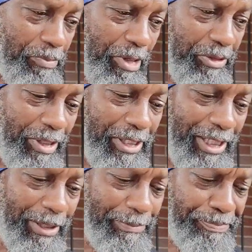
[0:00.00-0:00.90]
So I
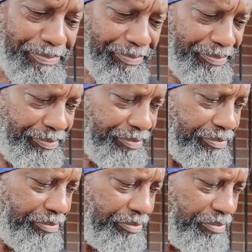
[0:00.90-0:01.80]
think I'll
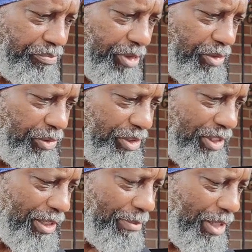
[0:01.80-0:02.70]
do this
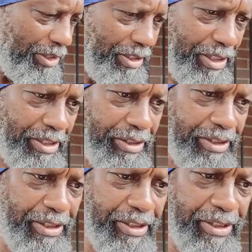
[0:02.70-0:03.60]
thing about, uh,
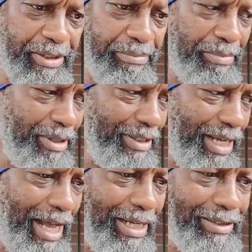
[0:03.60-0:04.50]
about
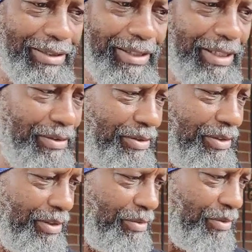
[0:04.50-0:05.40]
God today, or,
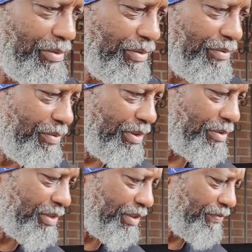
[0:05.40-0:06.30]
or
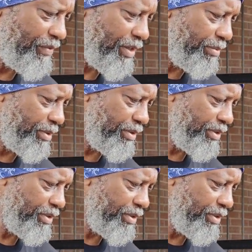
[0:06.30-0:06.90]
I'll say faith,